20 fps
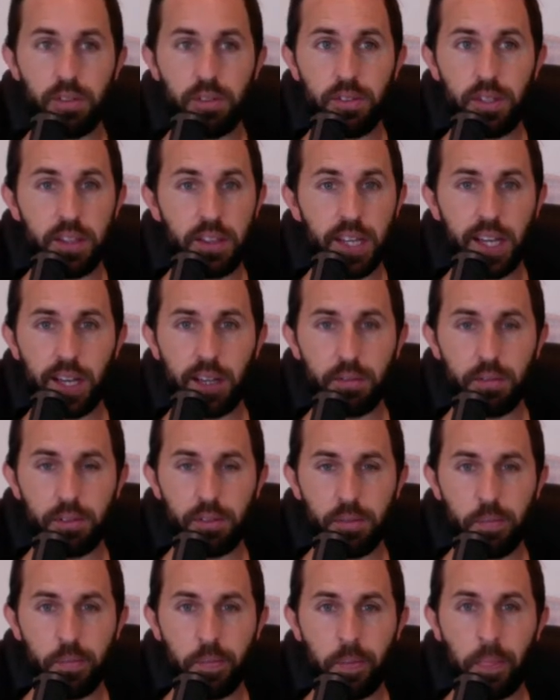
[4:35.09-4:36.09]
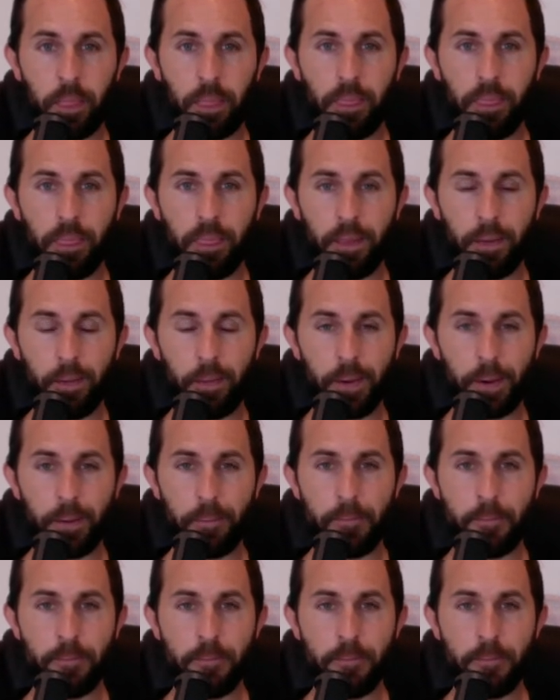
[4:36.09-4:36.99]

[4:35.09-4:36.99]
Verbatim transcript: that they have. All right.